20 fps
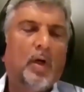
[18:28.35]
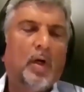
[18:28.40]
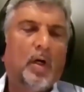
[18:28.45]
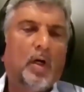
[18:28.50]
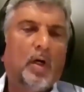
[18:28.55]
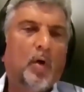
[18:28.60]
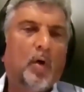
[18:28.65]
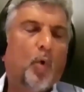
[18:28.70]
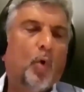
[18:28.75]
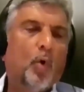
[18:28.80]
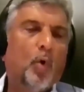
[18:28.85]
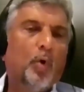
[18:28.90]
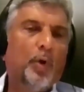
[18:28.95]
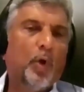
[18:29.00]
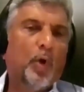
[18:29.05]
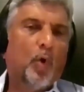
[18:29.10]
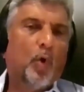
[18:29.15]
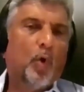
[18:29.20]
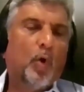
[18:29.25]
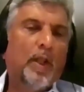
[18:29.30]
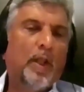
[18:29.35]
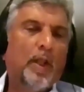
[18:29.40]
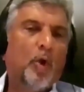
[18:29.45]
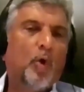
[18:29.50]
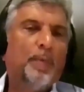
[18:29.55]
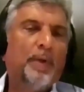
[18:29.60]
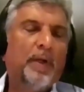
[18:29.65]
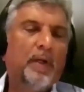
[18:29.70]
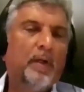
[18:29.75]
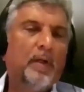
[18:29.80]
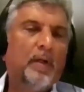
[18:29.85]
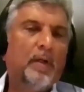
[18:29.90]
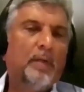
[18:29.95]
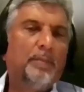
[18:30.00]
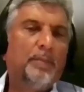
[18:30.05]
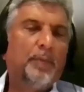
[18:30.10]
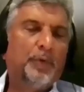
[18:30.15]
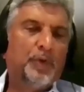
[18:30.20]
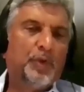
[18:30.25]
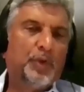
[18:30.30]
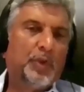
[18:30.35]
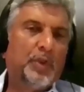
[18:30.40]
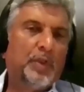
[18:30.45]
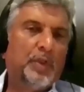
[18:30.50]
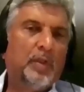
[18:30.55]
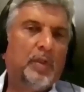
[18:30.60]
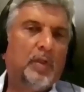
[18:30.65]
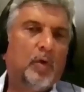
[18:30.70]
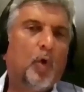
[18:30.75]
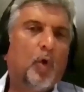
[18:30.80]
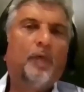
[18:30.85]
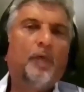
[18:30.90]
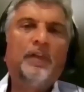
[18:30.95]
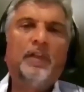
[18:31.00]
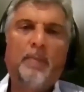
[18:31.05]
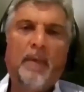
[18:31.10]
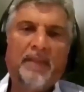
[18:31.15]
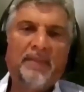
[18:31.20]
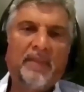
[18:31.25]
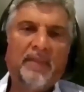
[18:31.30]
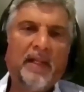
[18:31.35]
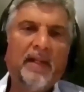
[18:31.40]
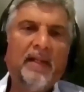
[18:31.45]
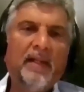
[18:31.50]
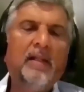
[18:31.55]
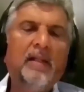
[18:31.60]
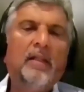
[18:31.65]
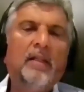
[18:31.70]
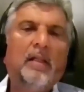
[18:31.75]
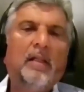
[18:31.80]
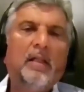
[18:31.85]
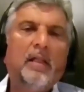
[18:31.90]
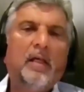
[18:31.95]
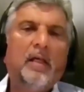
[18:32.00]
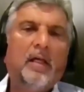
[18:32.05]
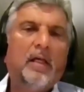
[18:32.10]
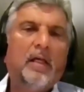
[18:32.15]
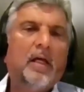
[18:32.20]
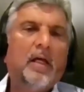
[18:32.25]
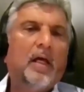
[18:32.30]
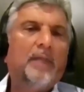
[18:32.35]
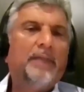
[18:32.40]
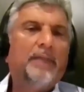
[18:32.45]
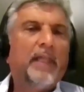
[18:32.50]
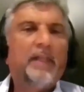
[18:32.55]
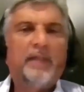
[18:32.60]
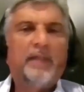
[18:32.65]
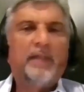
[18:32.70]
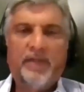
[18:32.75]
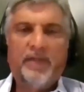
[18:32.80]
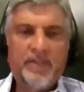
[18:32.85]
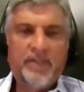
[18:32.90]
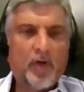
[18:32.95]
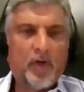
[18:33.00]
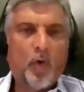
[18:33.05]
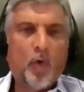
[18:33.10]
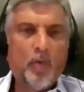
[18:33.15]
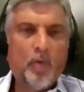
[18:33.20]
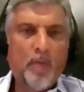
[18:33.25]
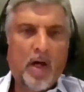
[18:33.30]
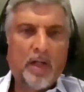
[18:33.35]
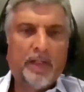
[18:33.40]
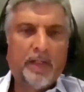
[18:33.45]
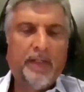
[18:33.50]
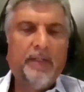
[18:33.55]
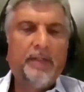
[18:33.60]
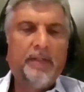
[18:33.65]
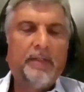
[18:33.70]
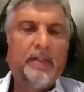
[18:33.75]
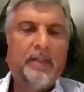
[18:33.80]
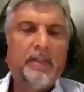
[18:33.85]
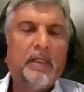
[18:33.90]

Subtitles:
hold an open position over the month end, there is a roll market,